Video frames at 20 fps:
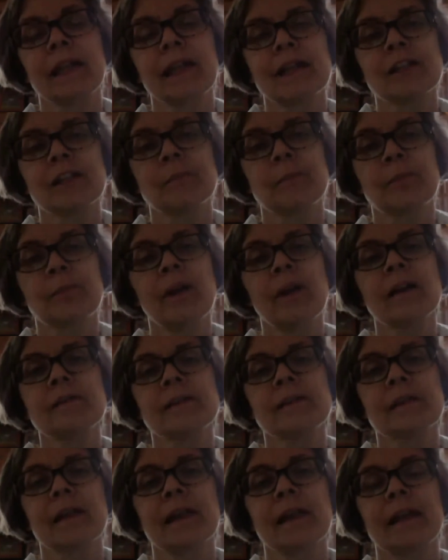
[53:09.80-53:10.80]
at
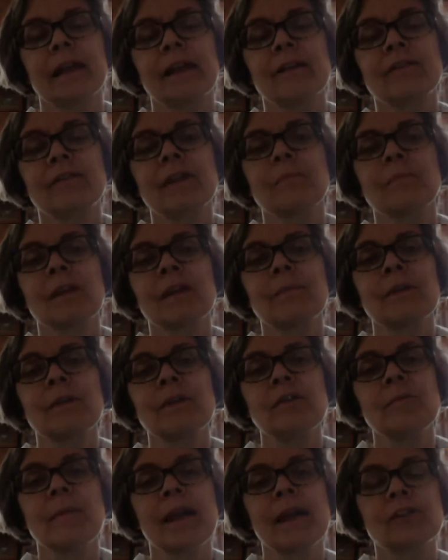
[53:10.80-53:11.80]
Esperanza, and I think maybe
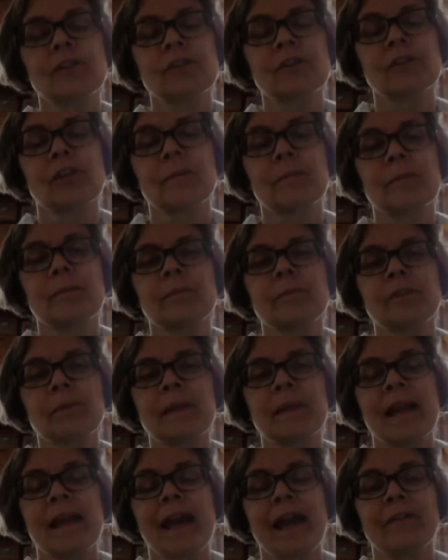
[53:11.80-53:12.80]
you may start to
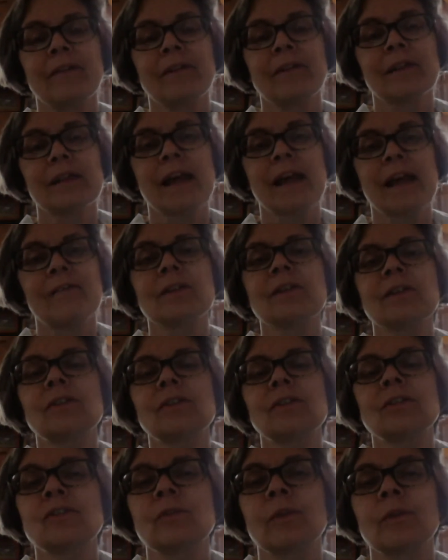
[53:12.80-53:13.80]
be having this
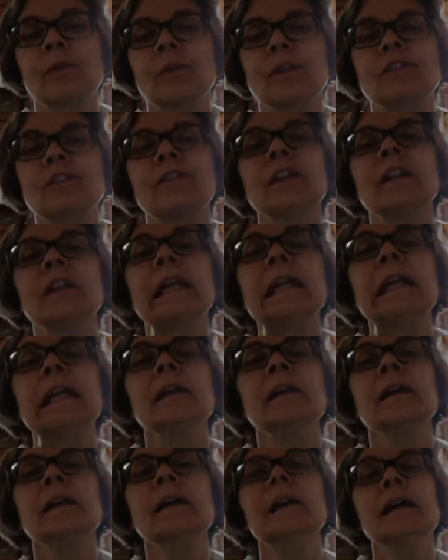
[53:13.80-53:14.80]
issue in West Philly,
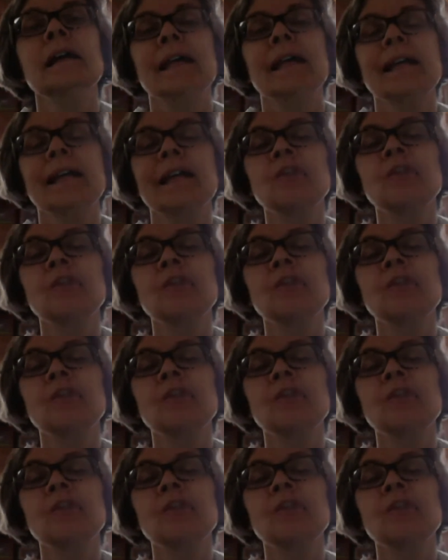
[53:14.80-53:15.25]
is